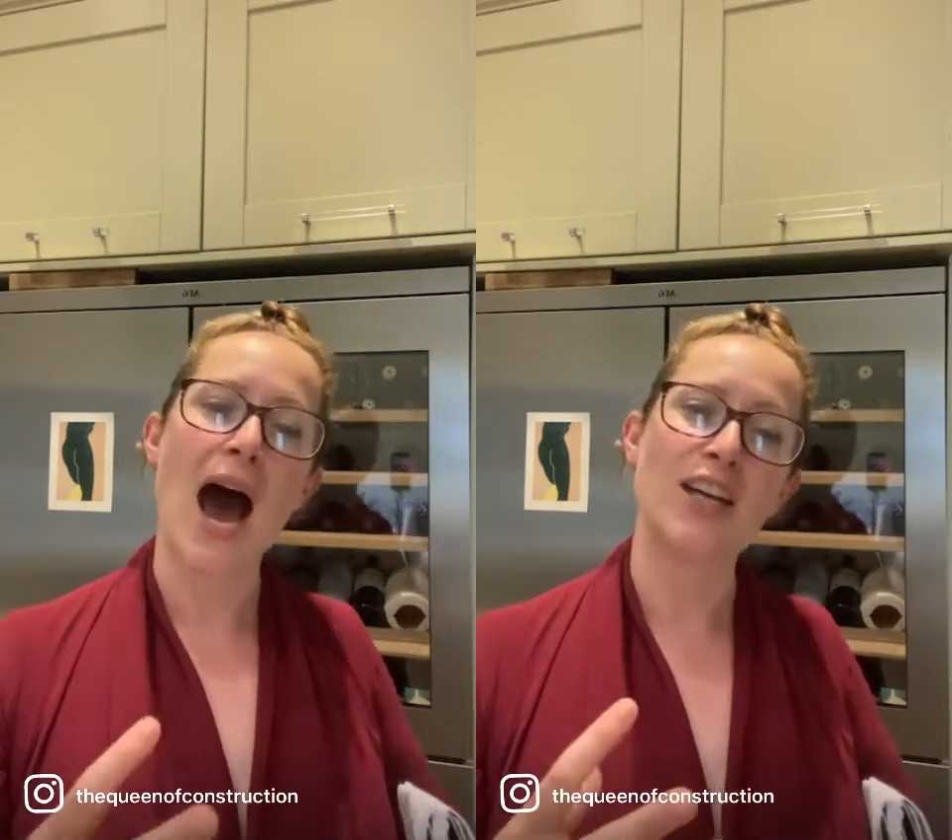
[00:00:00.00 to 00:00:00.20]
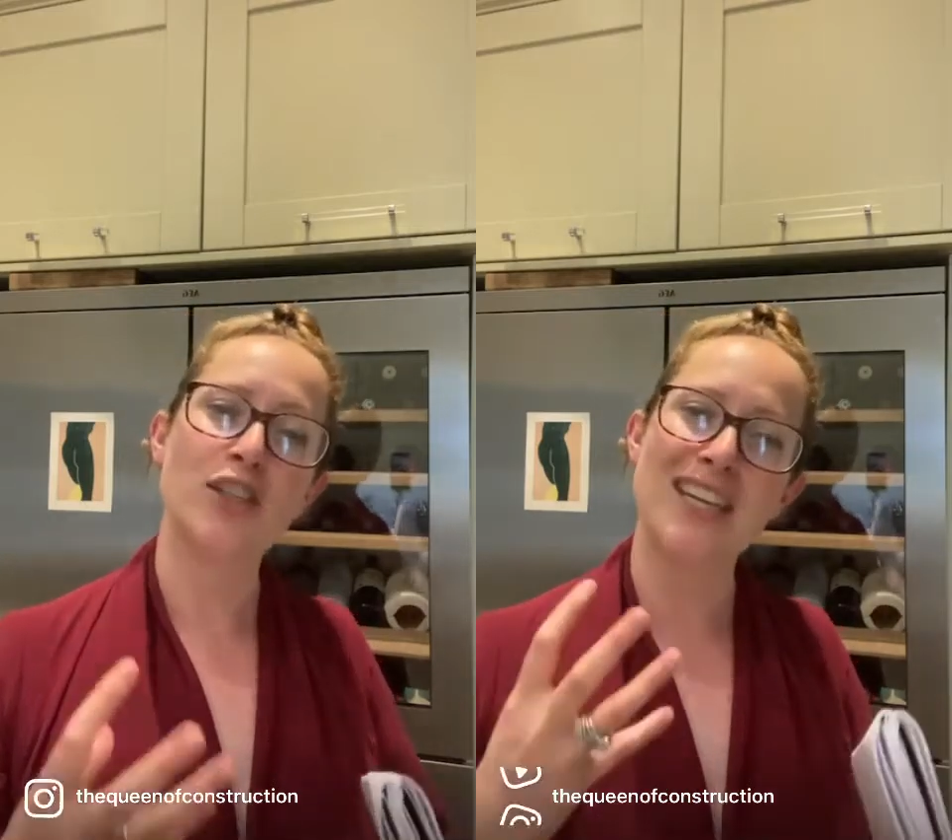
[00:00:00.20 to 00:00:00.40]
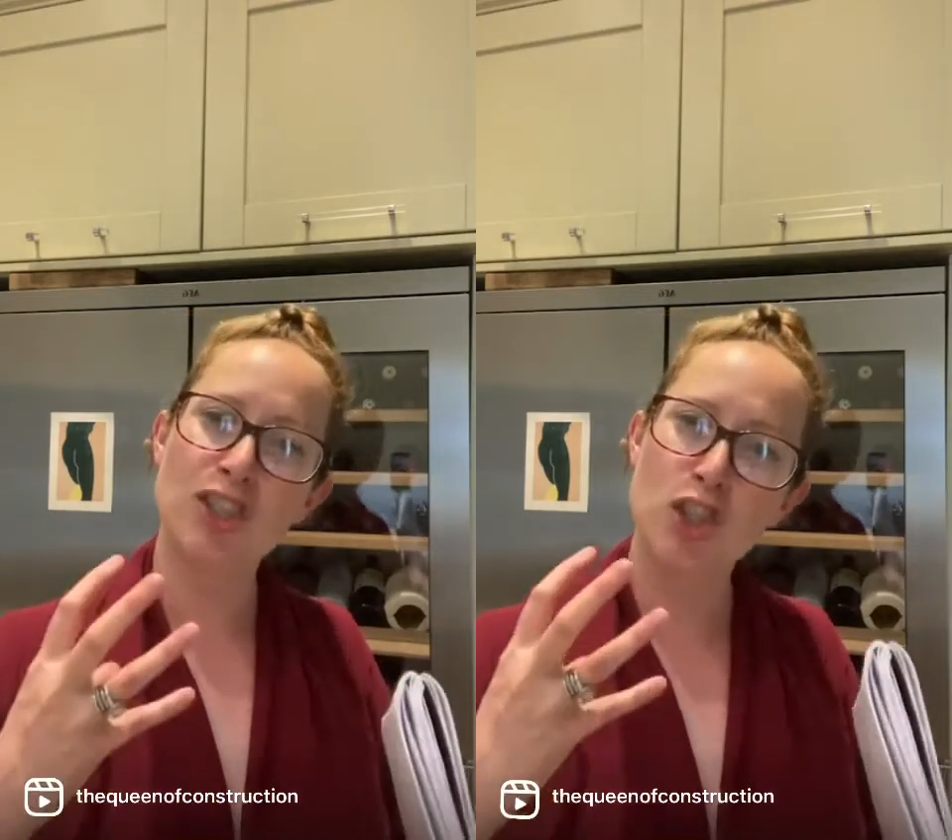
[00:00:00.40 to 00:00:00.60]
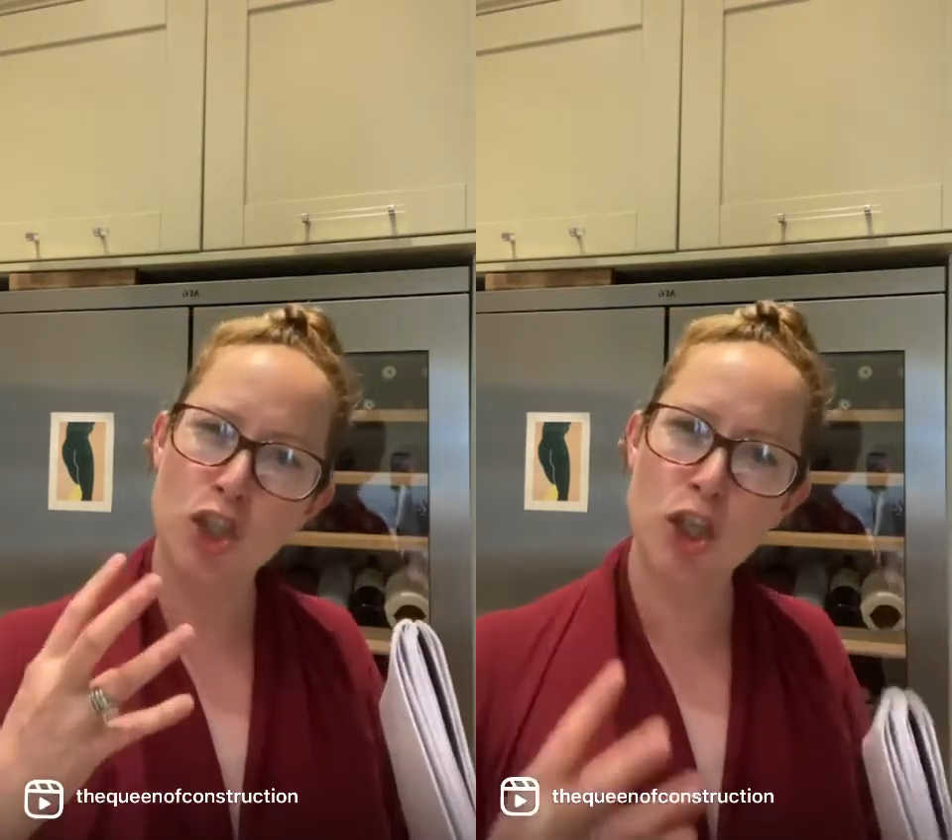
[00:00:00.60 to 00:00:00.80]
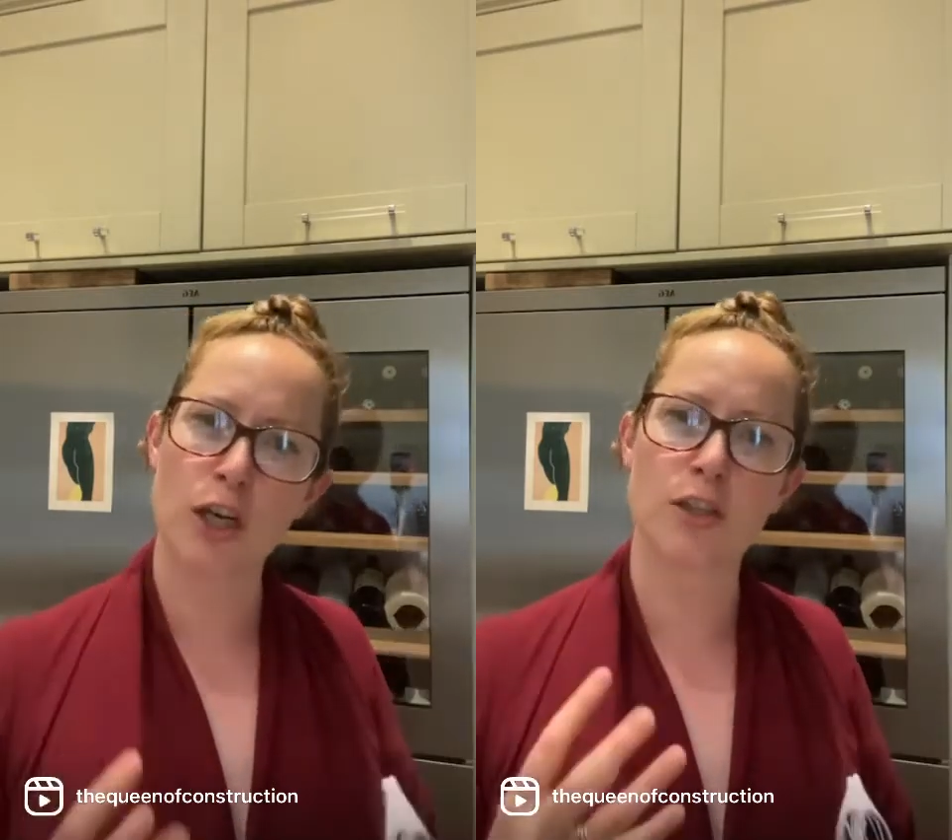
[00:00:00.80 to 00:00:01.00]
And she's
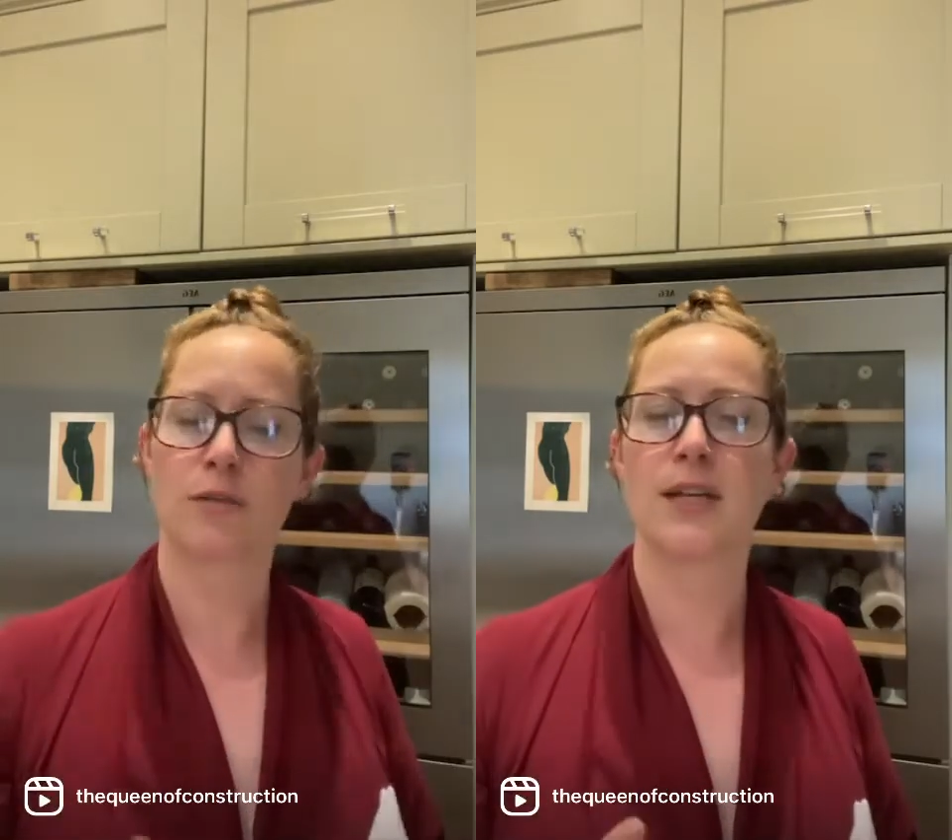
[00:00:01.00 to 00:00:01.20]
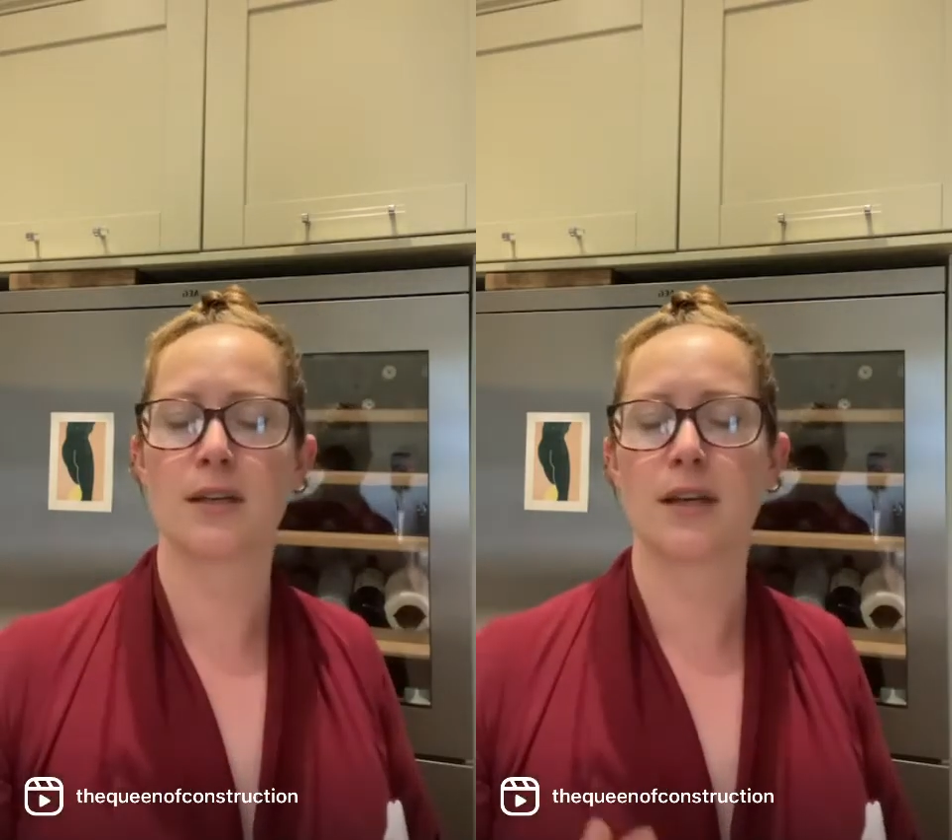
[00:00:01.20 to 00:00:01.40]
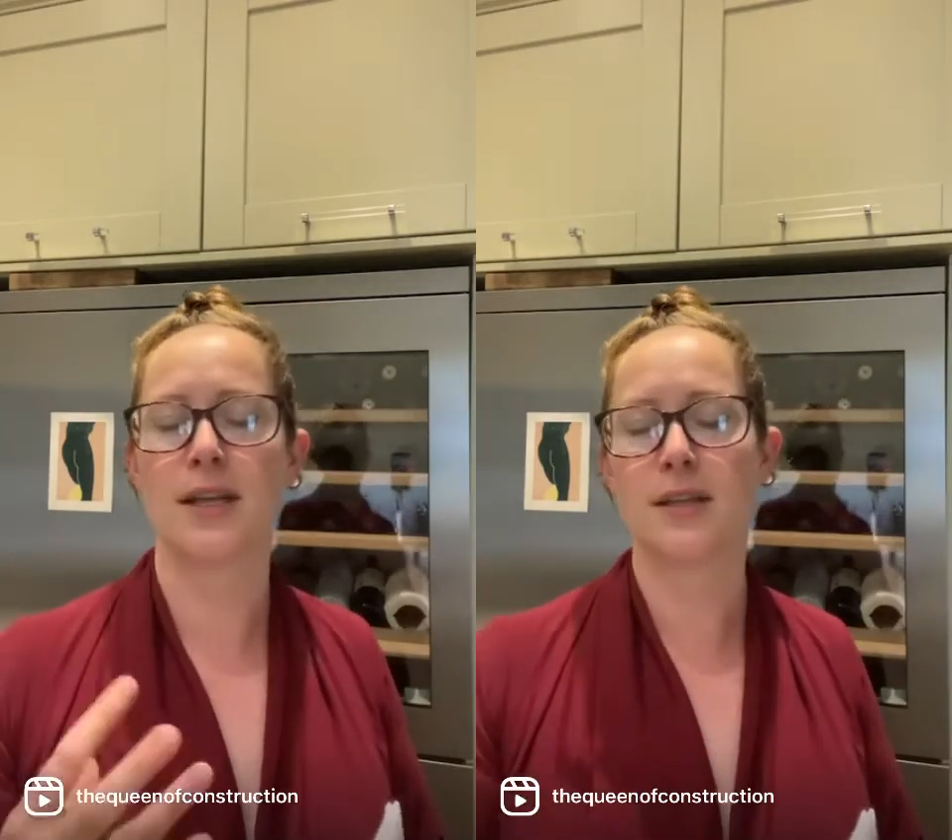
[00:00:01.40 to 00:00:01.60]
just recently